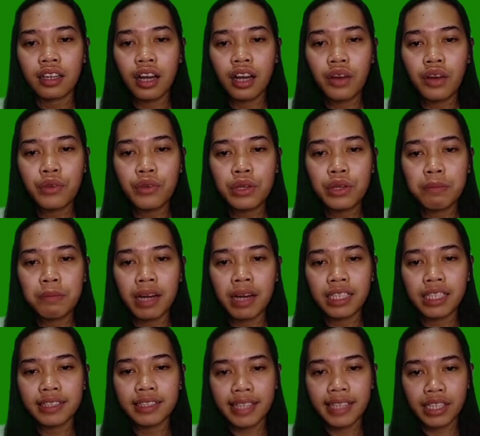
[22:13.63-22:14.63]
how you
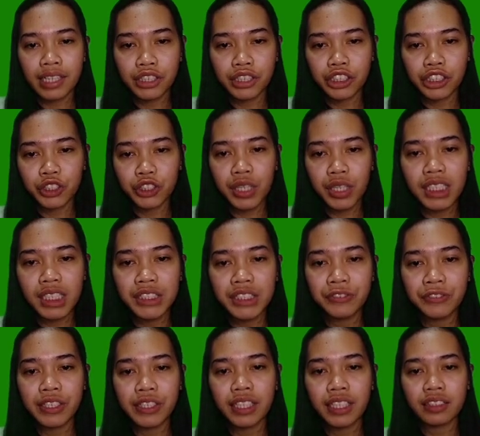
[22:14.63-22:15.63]
might later
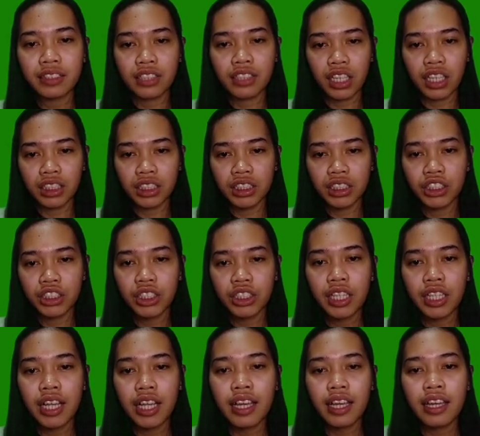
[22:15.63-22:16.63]
transfer that knowledge
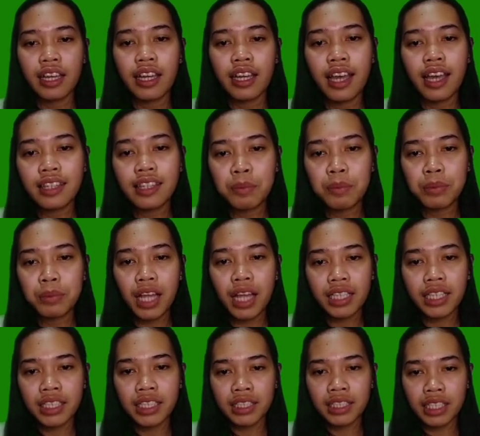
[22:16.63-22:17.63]
and
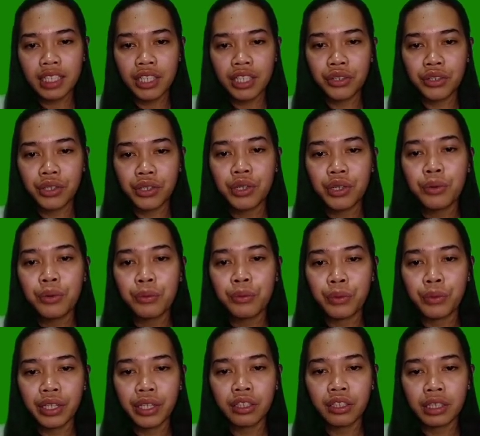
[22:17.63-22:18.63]
apply it in your
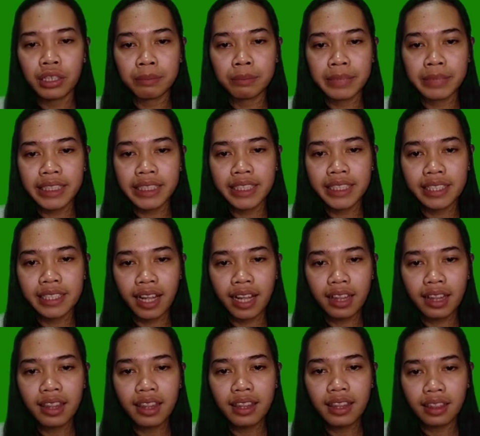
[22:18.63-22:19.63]
work or
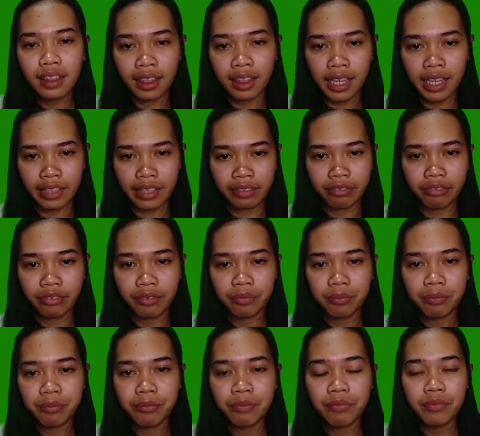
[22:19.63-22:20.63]
personal life.
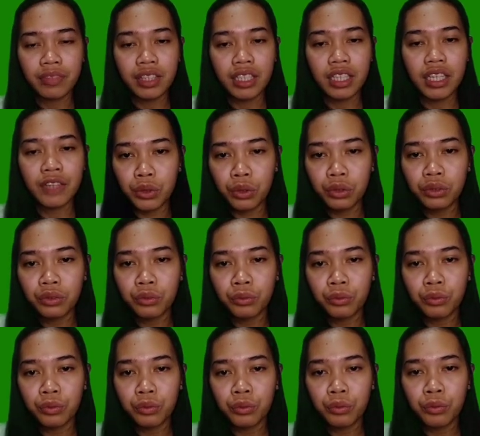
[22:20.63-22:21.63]
You
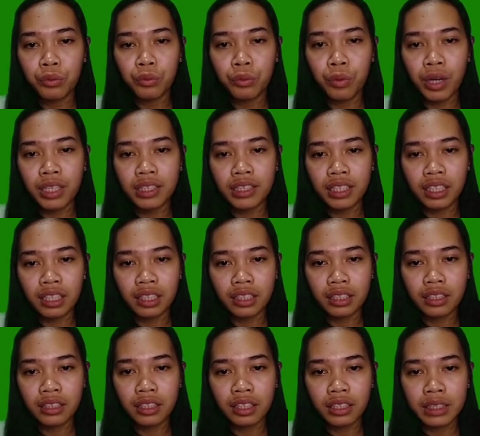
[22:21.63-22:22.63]
know what
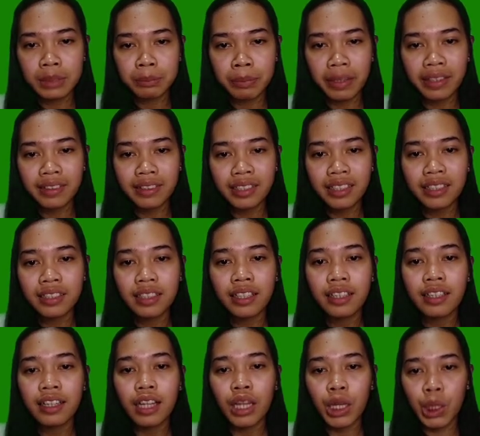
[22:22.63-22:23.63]
the expected
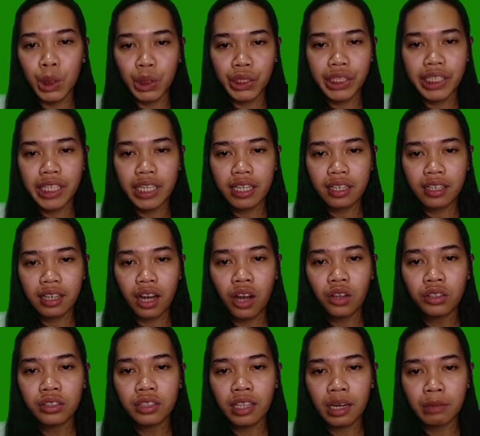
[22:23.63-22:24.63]
learning
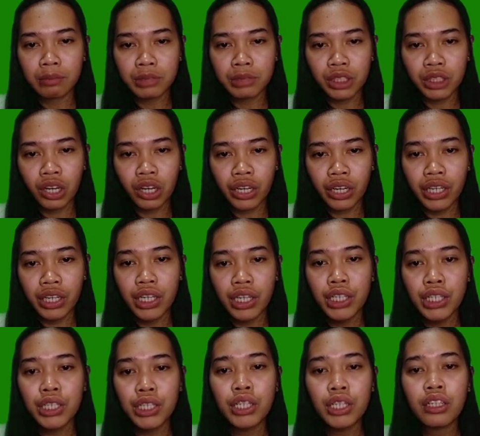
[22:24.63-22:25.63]
outcomes are,
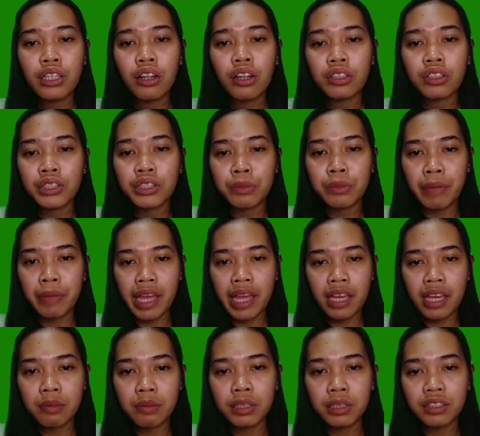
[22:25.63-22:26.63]
you'll also
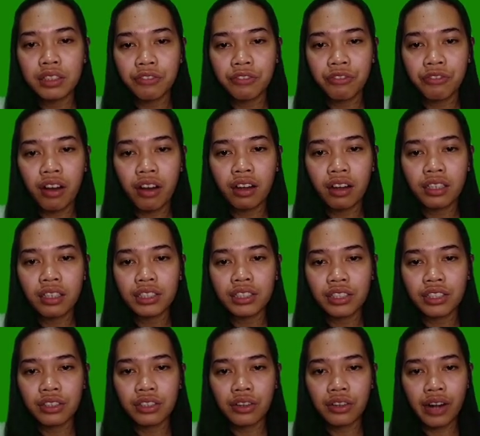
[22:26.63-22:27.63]
be able to focus
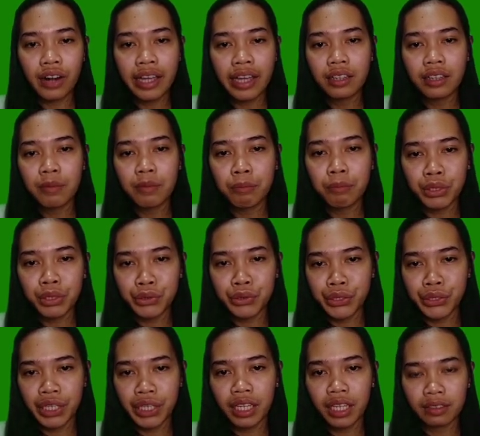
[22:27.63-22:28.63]
on the right
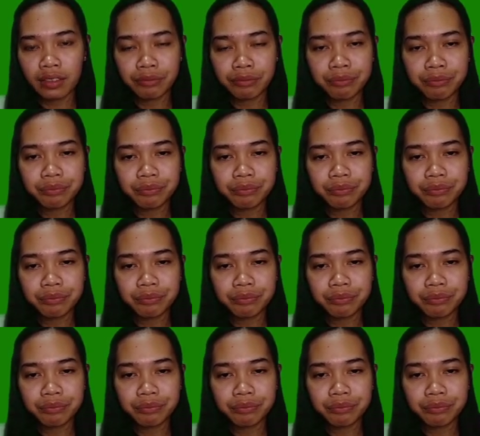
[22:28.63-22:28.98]
material.